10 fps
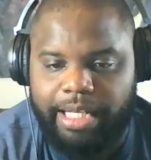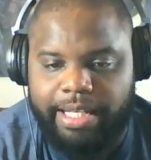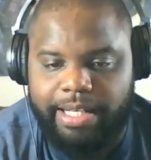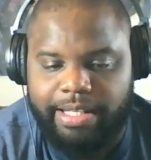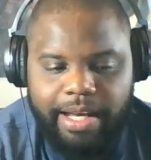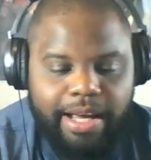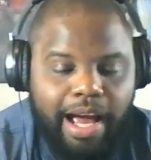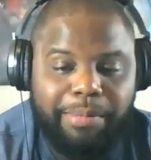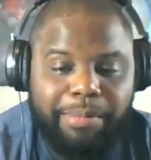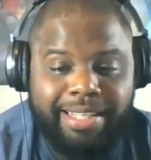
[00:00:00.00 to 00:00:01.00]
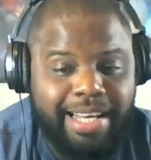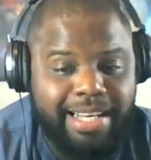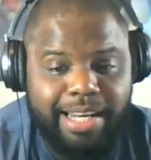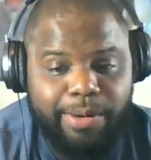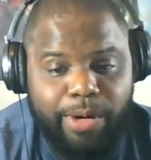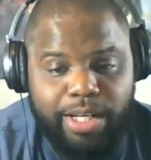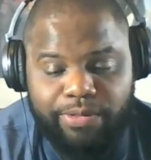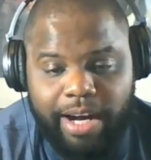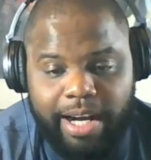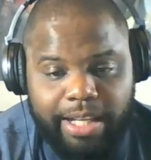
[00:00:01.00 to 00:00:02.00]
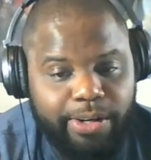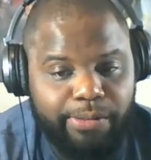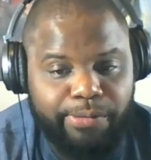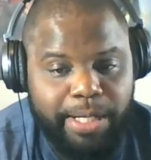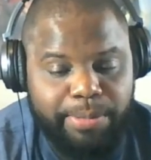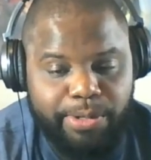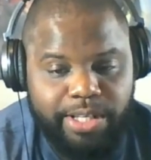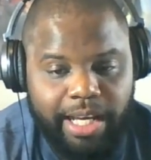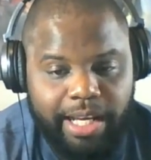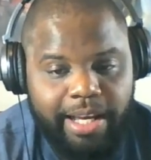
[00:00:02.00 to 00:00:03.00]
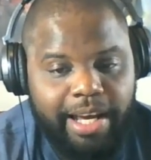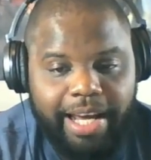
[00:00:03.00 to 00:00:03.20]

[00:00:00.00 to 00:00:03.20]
like this. I mean, Destiny works fine at thirty frames per second,